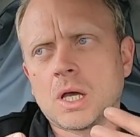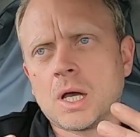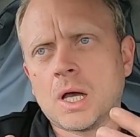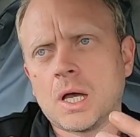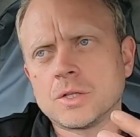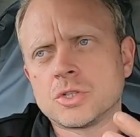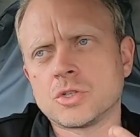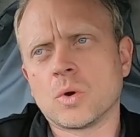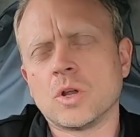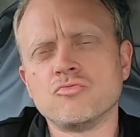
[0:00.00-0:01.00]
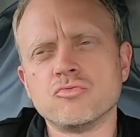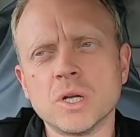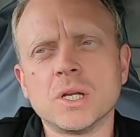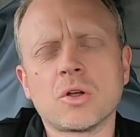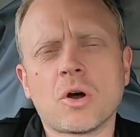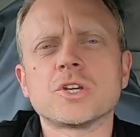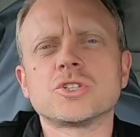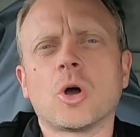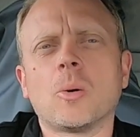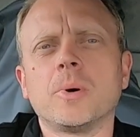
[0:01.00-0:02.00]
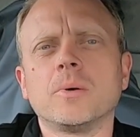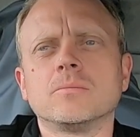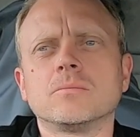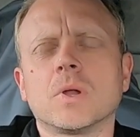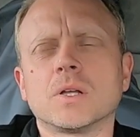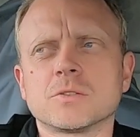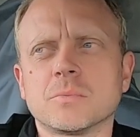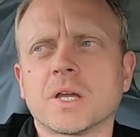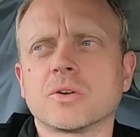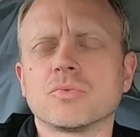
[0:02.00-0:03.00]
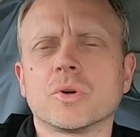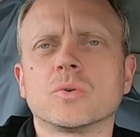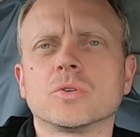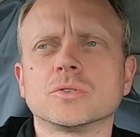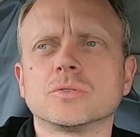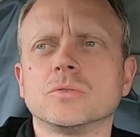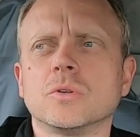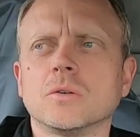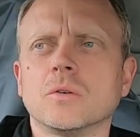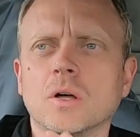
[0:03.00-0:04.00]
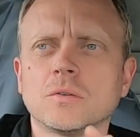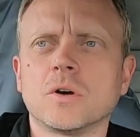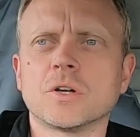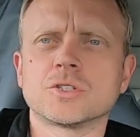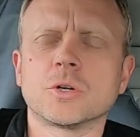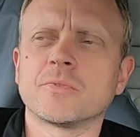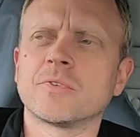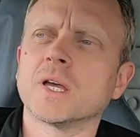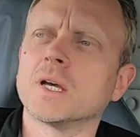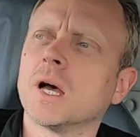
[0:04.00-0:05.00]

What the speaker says: a really nice job, like to make a real good, nice job of it.